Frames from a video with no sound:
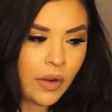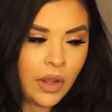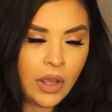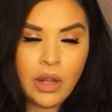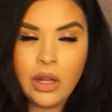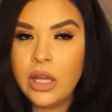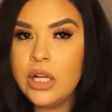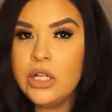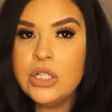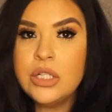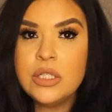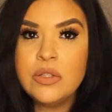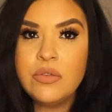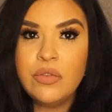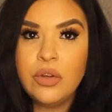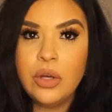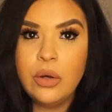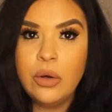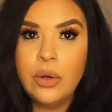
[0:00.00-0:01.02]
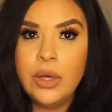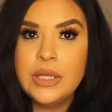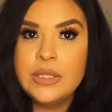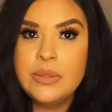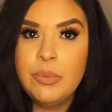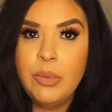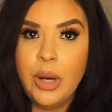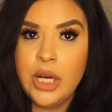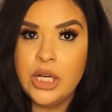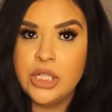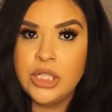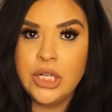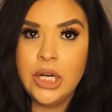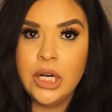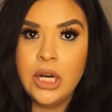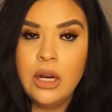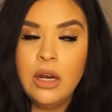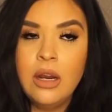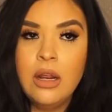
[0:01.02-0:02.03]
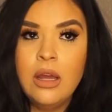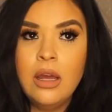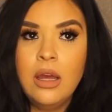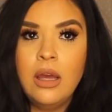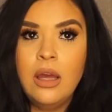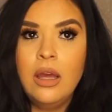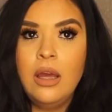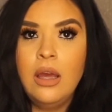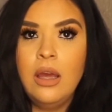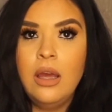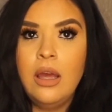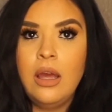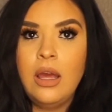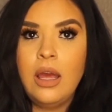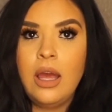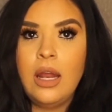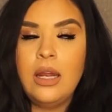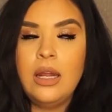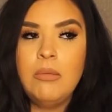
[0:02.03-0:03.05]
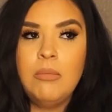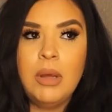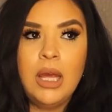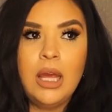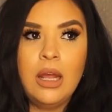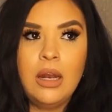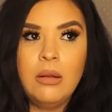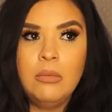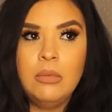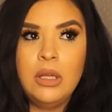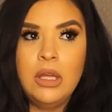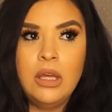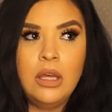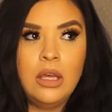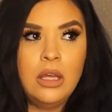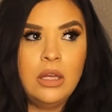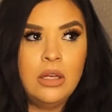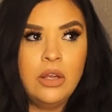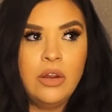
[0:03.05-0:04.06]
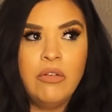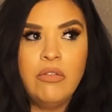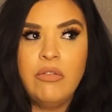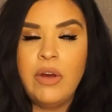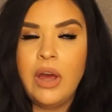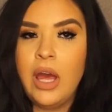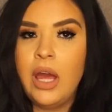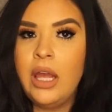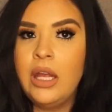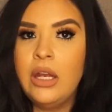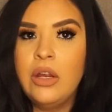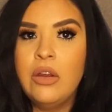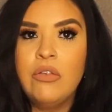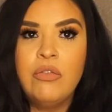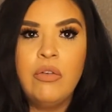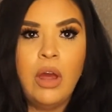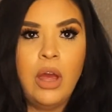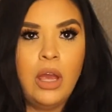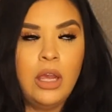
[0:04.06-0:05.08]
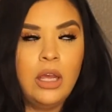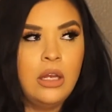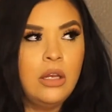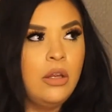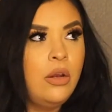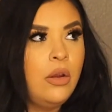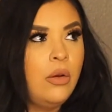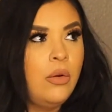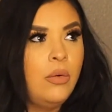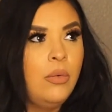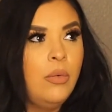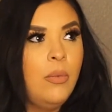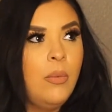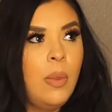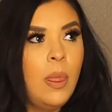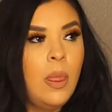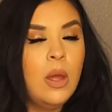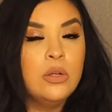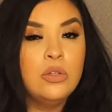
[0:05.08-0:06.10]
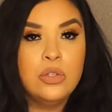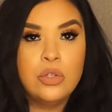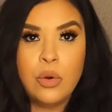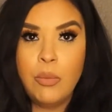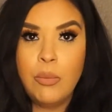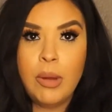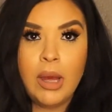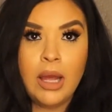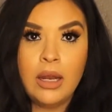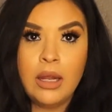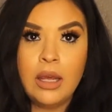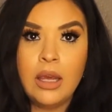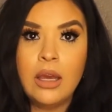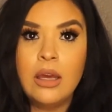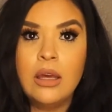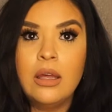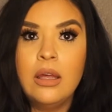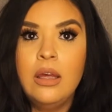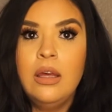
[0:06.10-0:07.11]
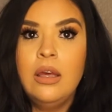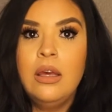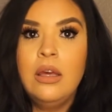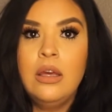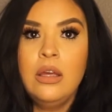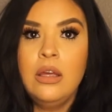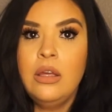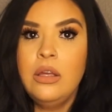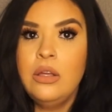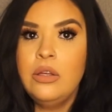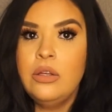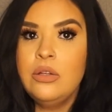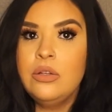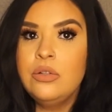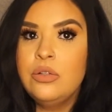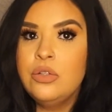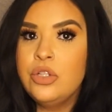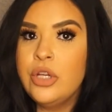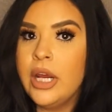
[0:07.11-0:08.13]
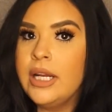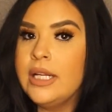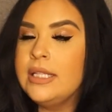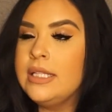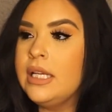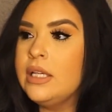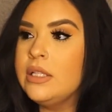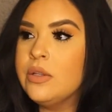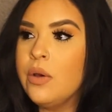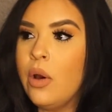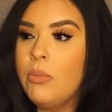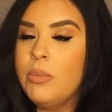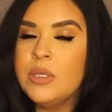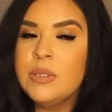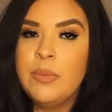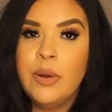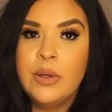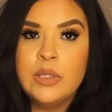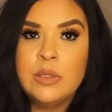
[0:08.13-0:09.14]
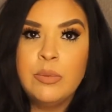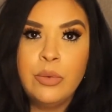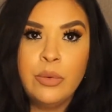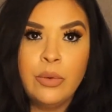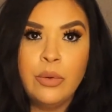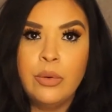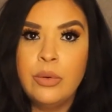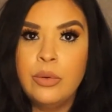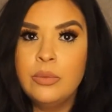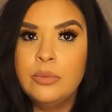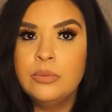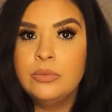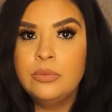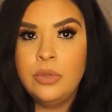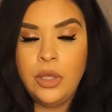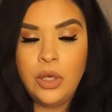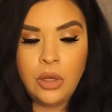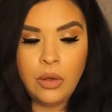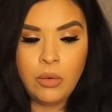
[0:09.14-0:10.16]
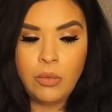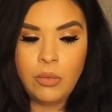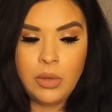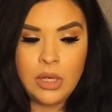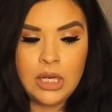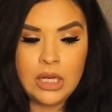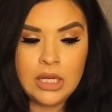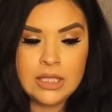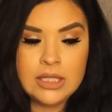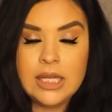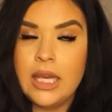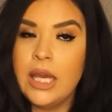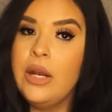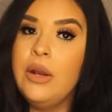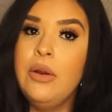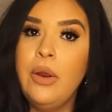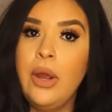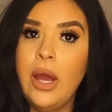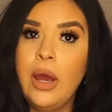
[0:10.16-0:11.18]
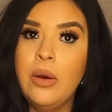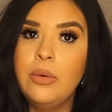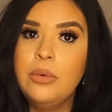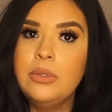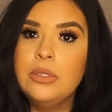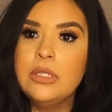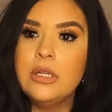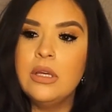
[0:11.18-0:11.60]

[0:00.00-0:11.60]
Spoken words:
All I just feel is pressure, and in my head I'm thinking, you're fine, you know, don't panic, try to stay as calm as possible, you know, we need to get her out.